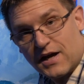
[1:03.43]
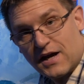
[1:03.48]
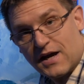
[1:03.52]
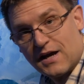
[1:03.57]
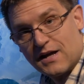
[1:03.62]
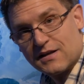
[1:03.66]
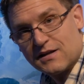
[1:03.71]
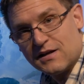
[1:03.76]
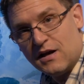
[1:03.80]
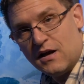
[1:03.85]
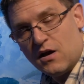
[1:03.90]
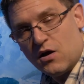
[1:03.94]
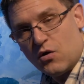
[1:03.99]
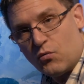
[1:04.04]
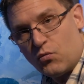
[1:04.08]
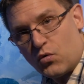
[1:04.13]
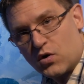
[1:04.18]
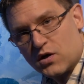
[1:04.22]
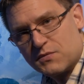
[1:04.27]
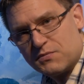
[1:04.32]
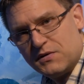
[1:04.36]
And
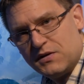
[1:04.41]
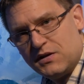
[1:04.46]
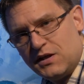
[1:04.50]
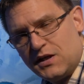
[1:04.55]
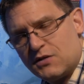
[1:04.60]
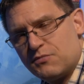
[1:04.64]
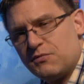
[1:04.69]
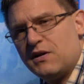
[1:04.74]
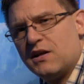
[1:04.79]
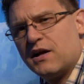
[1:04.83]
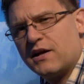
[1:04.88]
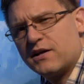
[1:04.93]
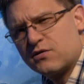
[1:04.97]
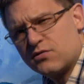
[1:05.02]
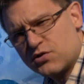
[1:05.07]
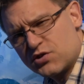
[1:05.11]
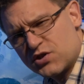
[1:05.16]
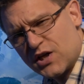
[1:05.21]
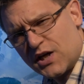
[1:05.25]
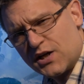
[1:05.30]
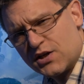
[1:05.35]
what we need, we like to
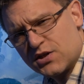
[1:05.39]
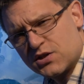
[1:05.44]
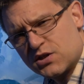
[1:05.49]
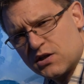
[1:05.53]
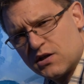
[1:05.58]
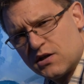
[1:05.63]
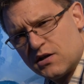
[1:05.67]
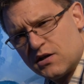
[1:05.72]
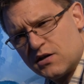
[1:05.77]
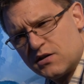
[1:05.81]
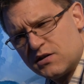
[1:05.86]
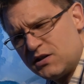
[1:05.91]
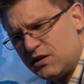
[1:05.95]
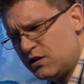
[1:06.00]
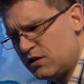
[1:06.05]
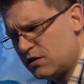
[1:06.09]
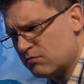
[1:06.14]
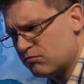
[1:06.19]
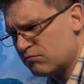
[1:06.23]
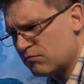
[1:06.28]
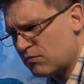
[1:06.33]
change uh,
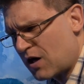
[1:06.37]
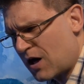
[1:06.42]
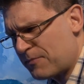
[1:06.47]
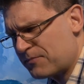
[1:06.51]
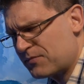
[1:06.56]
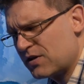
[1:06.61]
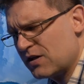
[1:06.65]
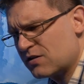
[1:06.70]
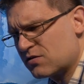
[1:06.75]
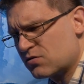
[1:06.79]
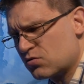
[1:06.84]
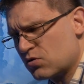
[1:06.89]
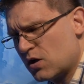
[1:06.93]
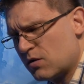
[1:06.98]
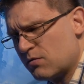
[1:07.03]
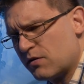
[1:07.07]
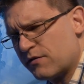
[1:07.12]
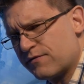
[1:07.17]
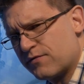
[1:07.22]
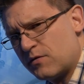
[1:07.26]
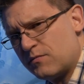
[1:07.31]
the update
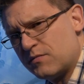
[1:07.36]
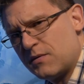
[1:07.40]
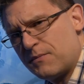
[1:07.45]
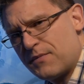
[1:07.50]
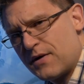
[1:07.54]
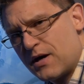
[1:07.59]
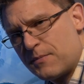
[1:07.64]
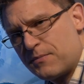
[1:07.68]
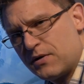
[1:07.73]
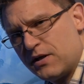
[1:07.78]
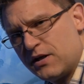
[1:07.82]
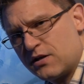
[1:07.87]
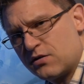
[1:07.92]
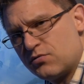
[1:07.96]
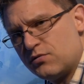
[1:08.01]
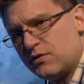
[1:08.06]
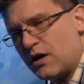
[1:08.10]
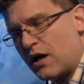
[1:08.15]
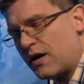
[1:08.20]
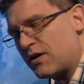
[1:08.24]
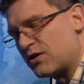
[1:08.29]
server from the public to
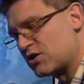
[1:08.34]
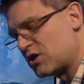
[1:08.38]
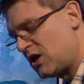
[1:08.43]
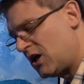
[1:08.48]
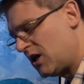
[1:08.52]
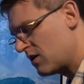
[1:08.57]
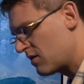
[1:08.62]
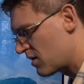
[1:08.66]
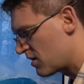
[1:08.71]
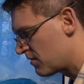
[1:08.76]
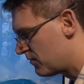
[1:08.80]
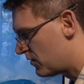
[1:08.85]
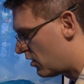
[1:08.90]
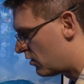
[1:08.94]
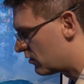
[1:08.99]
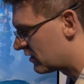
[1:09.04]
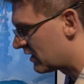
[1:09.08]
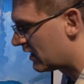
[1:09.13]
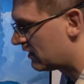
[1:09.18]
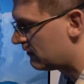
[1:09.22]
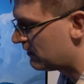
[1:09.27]
the engineering
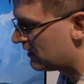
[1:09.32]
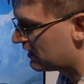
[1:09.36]
mode and